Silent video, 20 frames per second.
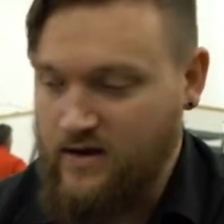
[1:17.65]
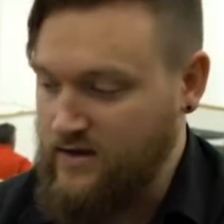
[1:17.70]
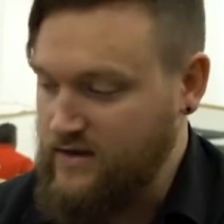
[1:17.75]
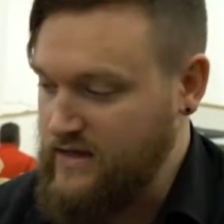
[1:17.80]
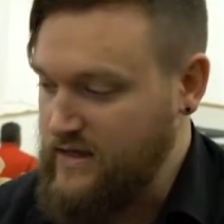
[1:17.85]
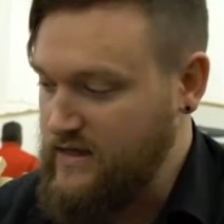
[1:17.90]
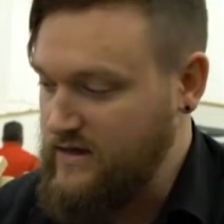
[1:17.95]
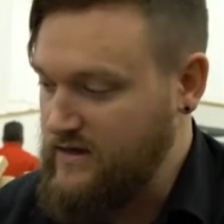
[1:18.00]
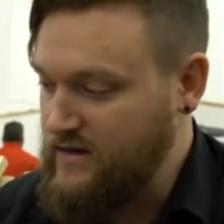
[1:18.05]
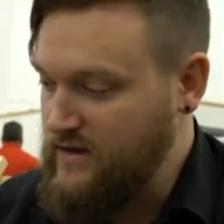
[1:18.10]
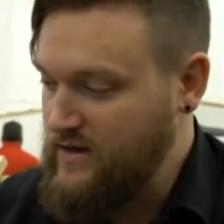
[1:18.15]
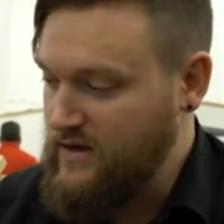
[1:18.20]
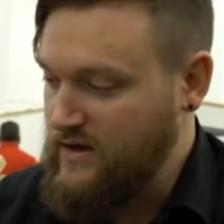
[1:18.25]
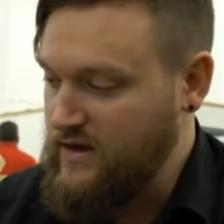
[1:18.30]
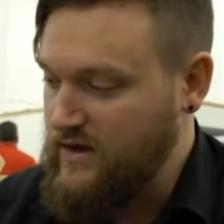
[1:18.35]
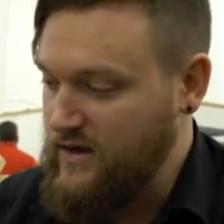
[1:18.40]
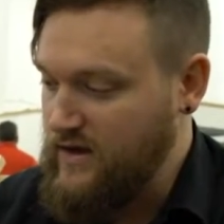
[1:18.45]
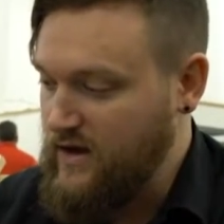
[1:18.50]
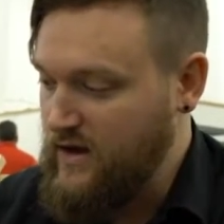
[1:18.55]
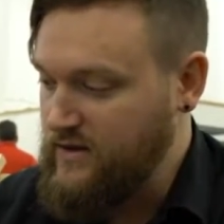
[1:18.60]
Again,
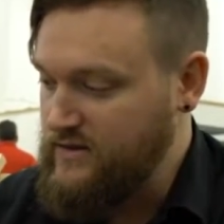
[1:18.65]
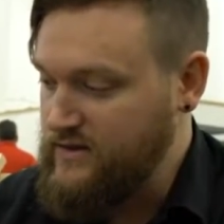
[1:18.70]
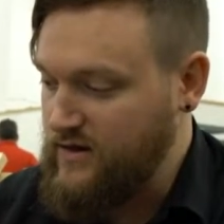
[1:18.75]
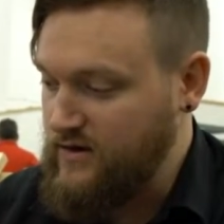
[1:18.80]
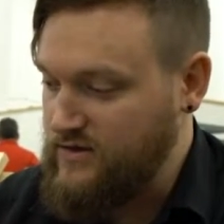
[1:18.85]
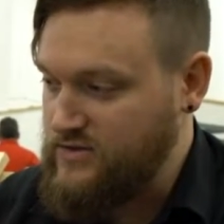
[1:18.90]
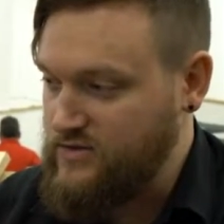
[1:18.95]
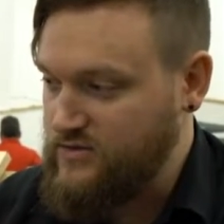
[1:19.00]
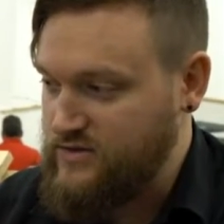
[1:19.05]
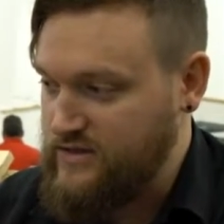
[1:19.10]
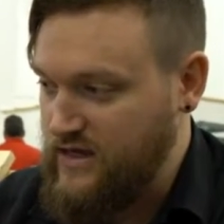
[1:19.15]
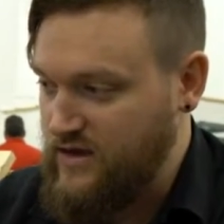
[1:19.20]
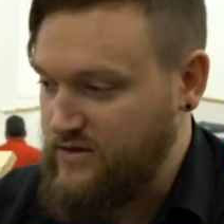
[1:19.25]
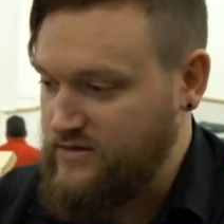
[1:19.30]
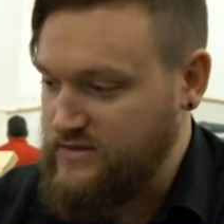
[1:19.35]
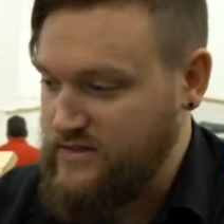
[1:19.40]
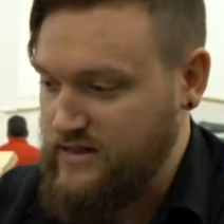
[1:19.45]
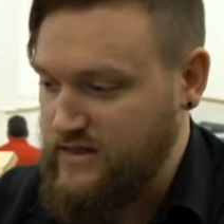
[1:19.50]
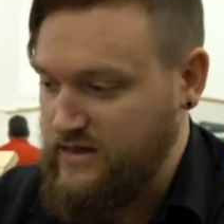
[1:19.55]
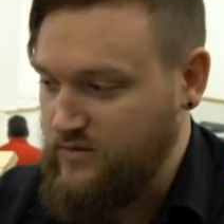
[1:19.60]
uh, on the
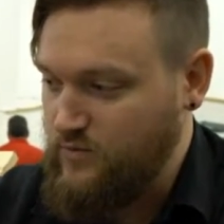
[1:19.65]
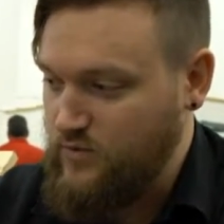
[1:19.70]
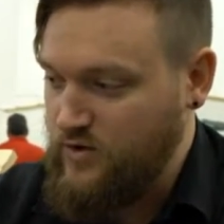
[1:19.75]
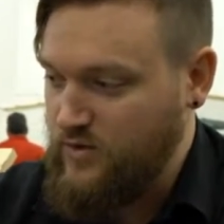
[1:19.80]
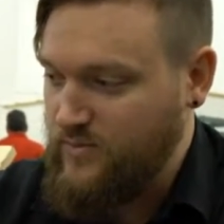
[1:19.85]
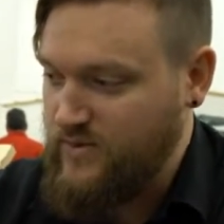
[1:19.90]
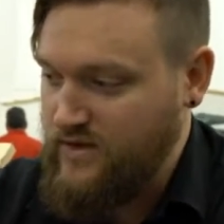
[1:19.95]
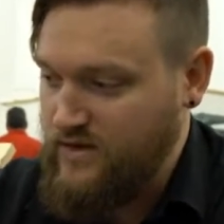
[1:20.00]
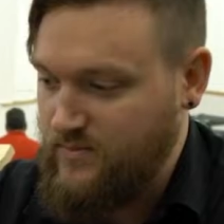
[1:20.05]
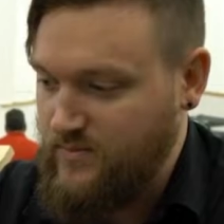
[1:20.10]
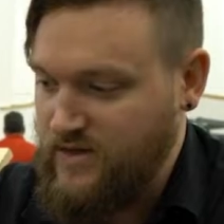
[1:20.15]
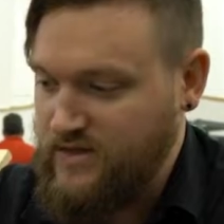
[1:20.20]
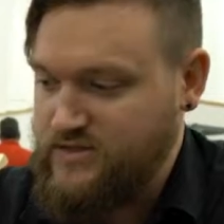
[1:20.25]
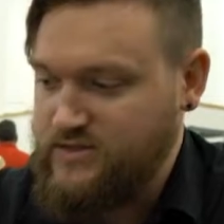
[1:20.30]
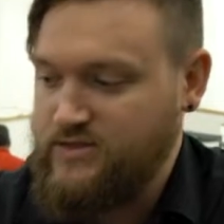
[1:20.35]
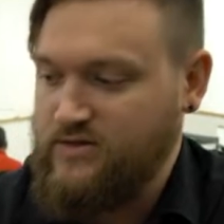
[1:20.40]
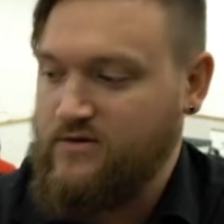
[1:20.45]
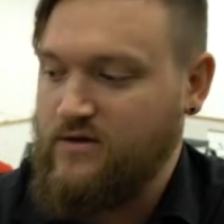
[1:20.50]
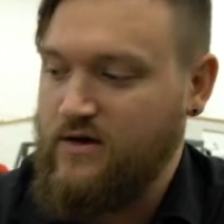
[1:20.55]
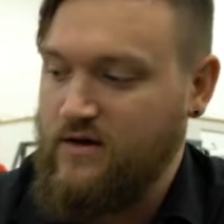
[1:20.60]
R2000, it will be a
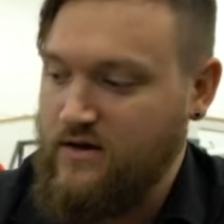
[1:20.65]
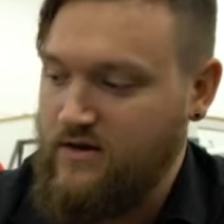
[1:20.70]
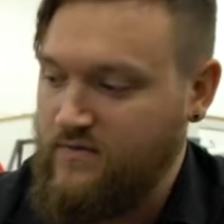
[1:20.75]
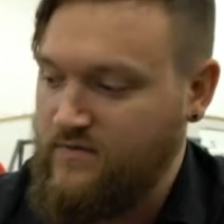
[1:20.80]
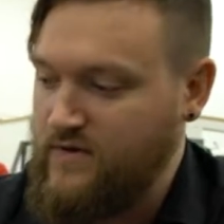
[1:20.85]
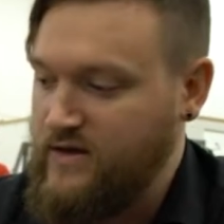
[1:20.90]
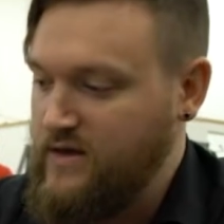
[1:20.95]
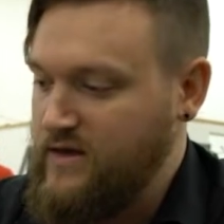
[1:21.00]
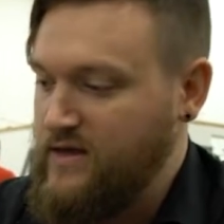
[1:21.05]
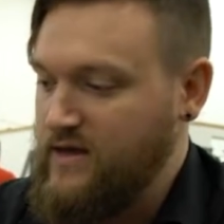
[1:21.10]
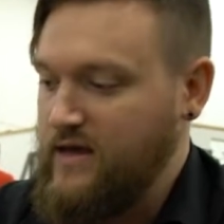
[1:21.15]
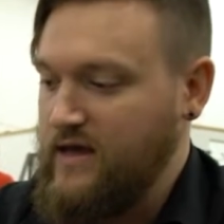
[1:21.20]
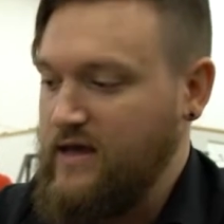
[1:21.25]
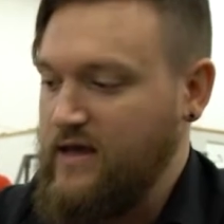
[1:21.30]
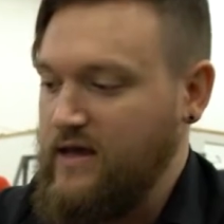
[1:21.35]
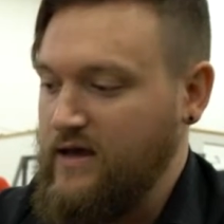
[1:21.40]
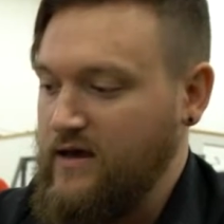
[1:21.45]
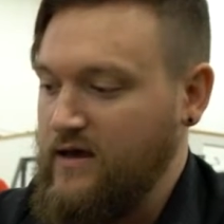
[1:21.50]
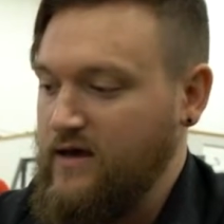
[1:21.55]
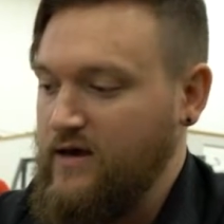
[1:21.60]
mixture of
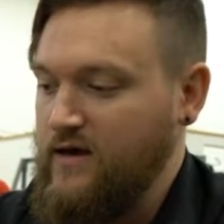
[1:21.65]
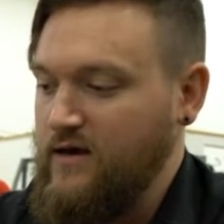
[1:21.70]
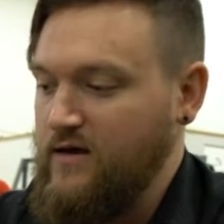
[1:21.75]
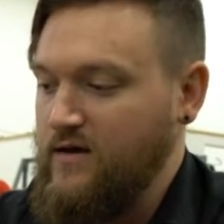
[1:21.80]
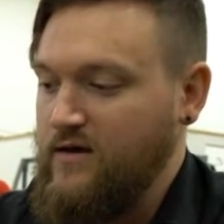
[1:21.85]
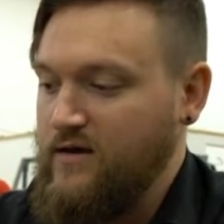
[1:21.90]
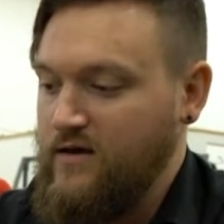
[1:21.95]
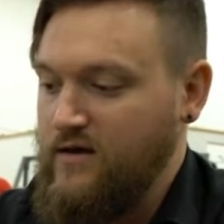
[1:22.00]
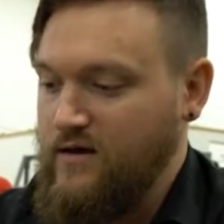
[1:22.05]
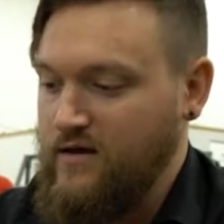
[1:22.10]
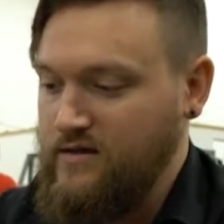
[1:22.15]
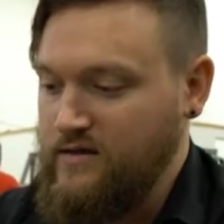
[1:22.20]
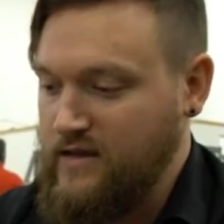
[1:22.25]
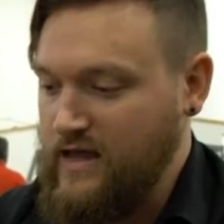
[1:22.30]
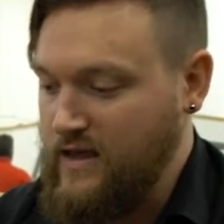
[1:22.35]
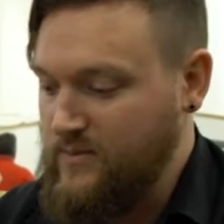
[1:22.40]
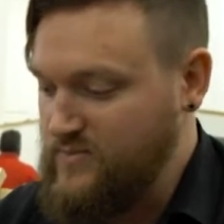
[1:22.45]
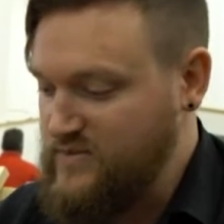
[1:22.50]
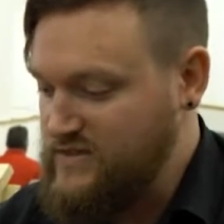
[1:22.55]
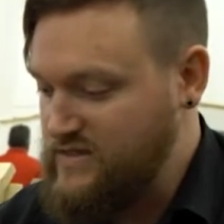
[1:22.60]
a, uh, an
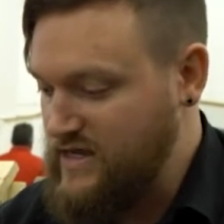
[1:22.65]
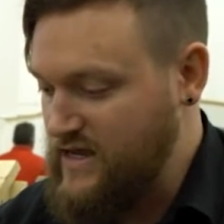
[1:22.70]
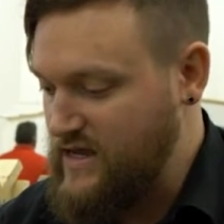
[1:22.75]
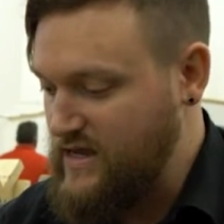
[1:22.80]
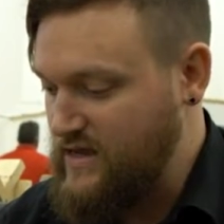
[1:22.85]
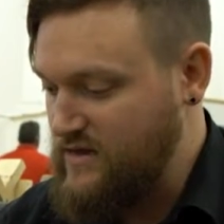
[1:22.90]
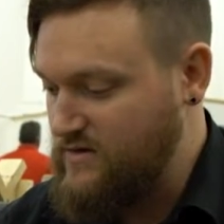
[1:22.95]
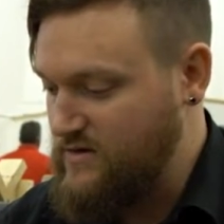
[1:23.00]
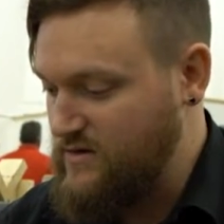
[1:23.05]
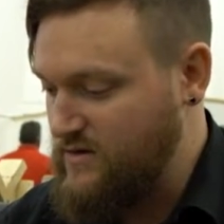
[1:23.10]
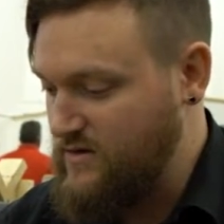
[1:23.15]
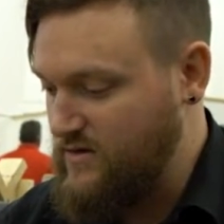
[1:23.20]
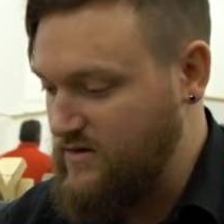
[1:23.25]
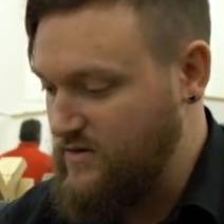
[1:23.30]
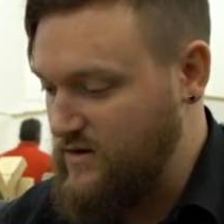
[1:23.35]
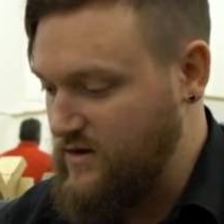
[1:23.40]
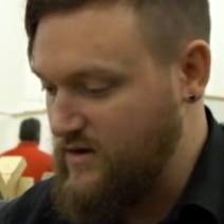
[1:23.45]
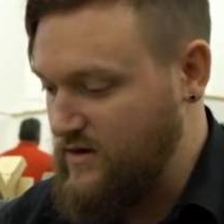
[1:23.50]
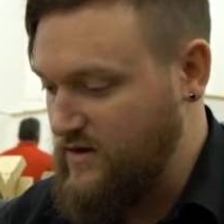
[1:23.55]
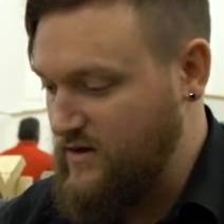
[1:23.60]
M10
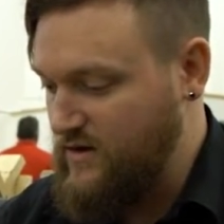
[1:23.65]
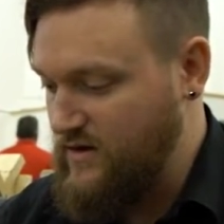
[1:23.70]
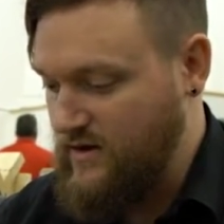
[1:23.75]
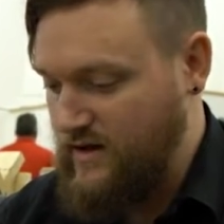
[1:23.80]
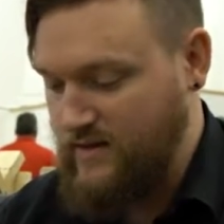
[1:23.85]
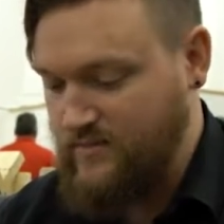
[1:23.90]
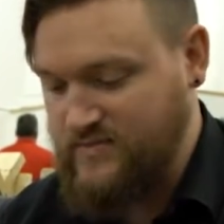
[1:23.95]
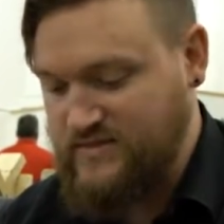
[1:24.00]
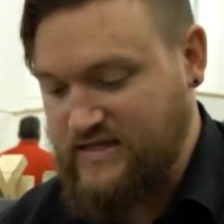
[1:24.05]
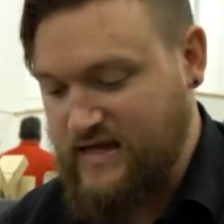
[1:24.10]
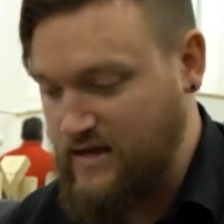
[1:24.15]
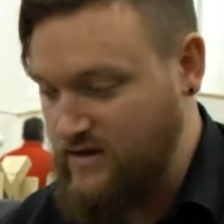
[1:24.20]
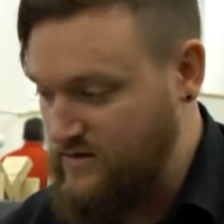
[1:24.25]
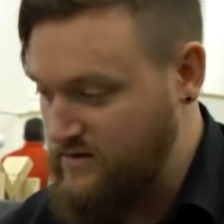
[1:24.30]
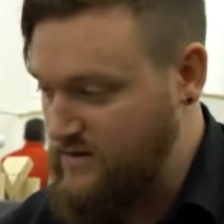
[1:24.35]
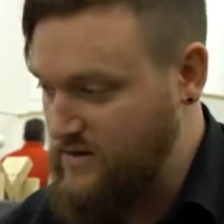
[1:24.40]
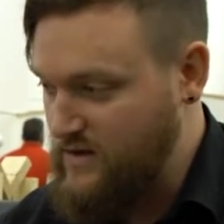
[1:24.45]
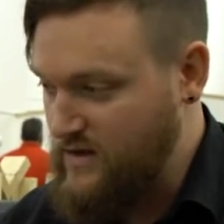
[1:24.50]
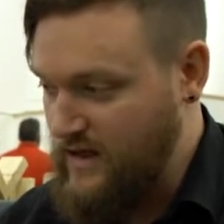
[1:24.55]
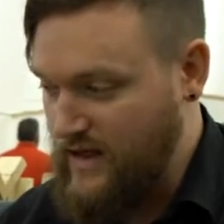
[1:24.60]
or a
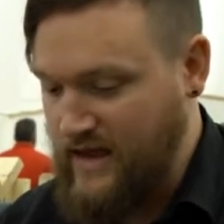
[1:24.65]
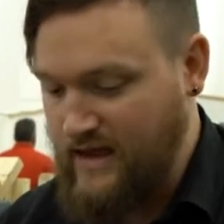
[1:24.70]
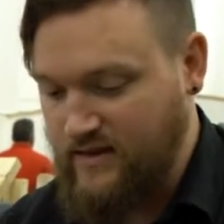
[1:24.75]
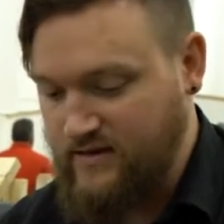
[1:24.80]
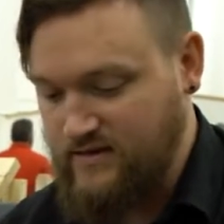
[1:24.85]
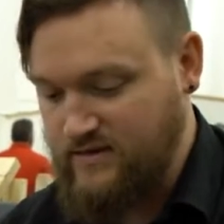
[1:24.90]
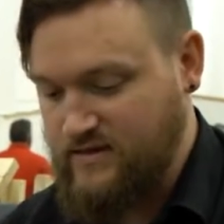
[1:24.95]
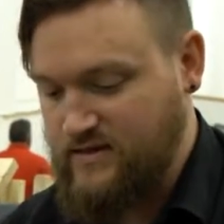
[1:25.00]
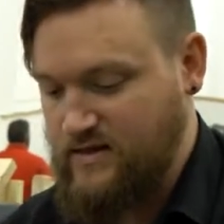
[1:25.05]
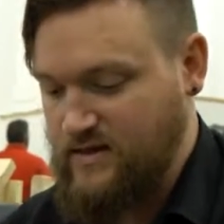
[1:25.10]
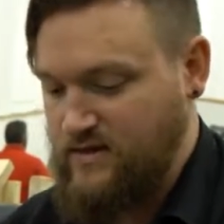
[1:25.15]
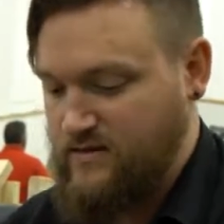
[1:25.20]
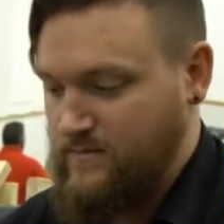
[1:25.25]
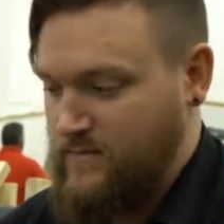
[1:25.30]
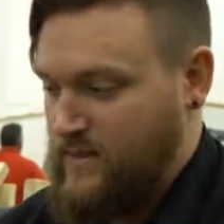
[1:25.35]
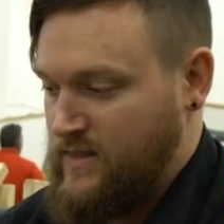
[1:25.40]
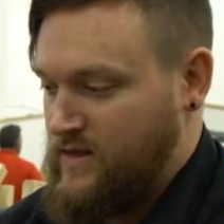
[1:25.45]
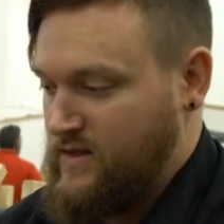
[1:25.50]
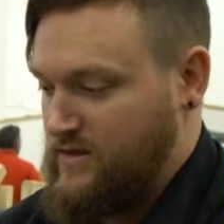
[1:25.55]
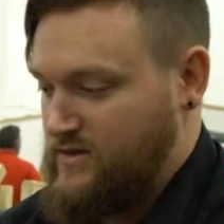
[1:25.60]
M10 Allen key.